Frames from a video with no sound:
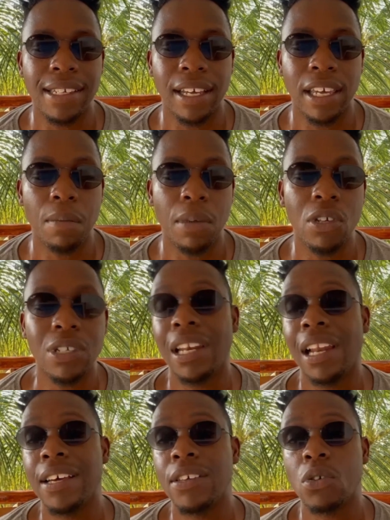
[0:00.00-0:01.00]
uh, can be
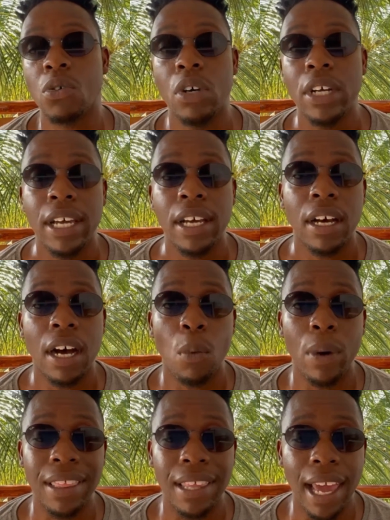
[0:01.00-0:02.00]
utilized. So uh,
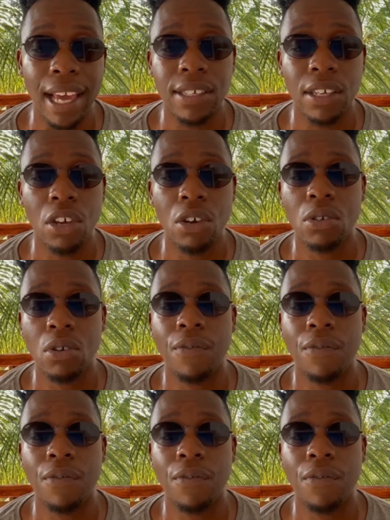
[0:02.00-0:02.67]
when they execute,